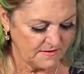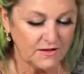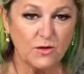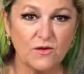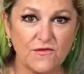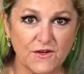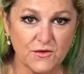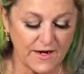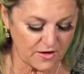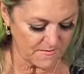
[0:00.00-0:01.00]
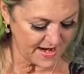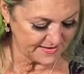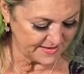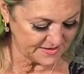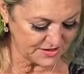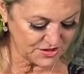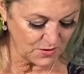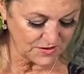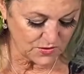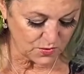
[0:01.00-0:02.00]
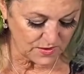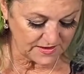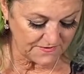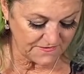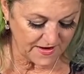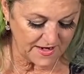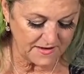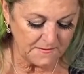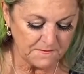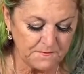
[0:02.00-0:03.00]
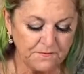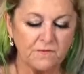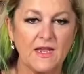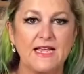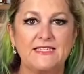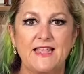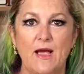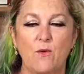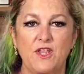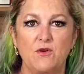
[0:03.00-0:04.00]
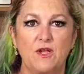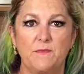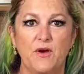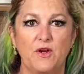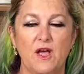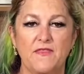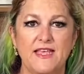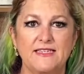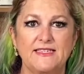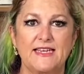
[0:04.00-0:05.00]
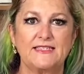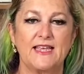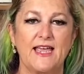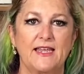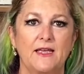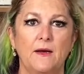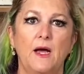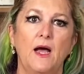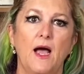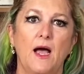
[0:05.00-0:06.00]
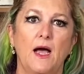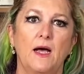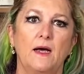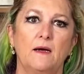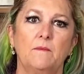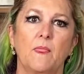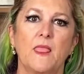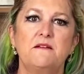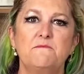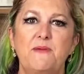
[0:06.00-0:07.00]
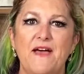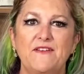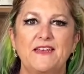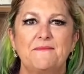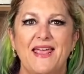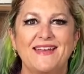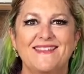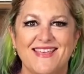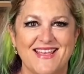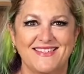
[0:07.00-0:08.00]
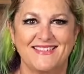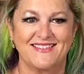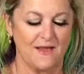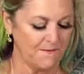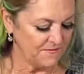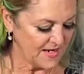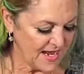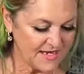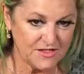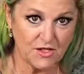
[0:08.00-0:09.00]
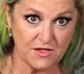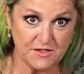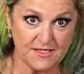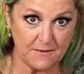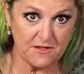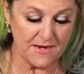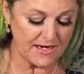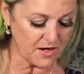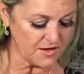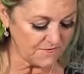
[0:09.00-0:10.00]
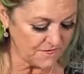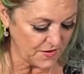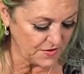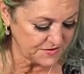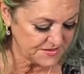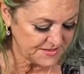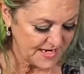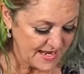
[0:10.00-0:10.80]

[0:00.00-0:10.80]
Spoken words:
Little refrigerator magnets. So what's really fun is that what you can put on this, it's like Bevan made this. And so you sublimate on it first,